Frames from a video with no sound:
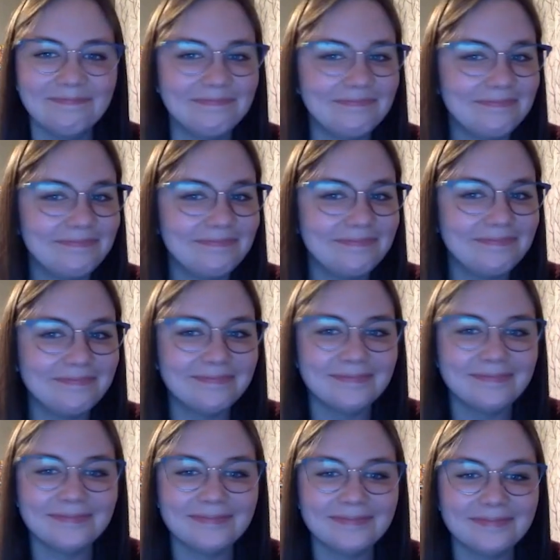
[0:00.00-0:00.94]

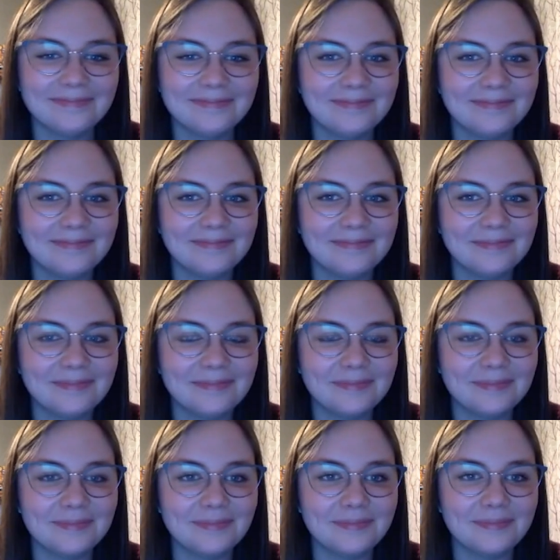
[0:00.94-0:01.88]

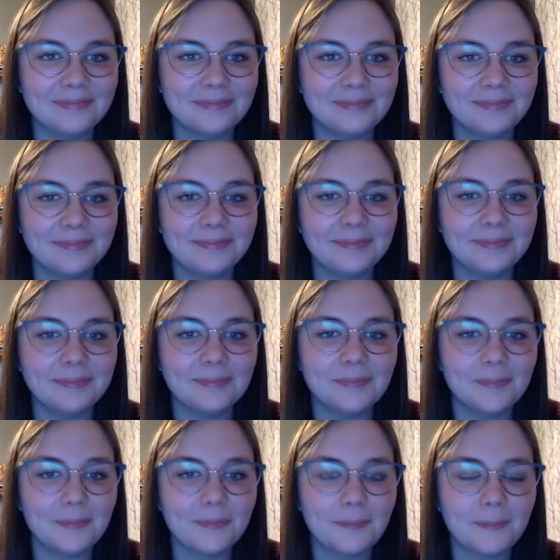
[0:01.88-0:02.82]

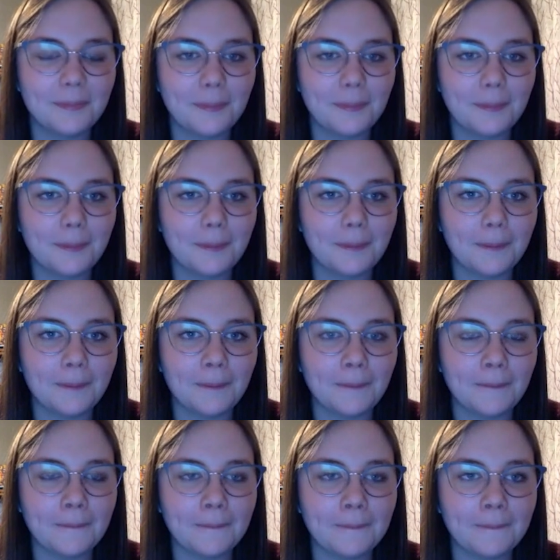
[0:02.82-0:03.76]

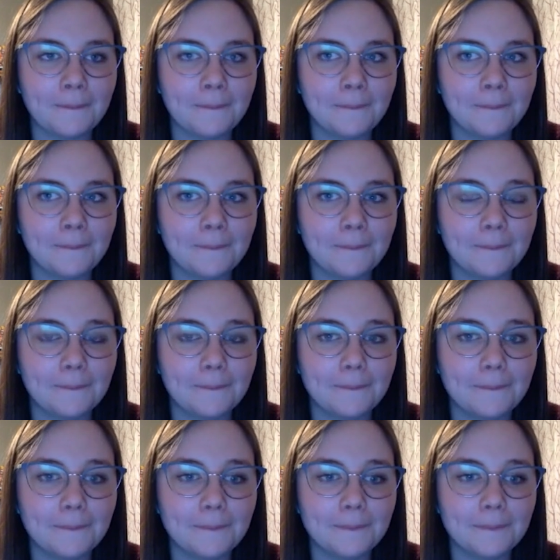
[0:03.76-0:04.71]

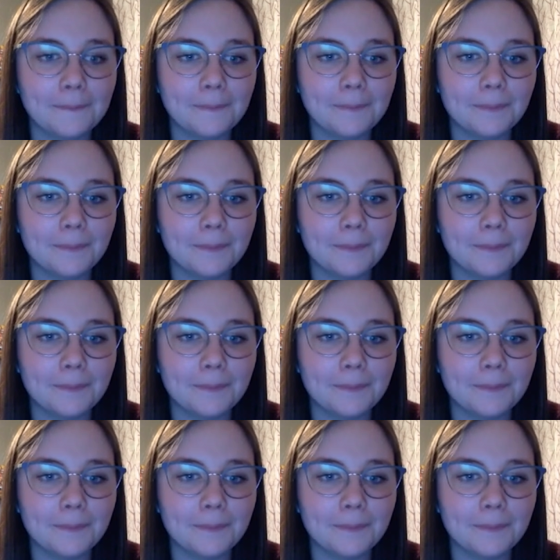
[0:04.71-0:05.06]
The person shown says nothing.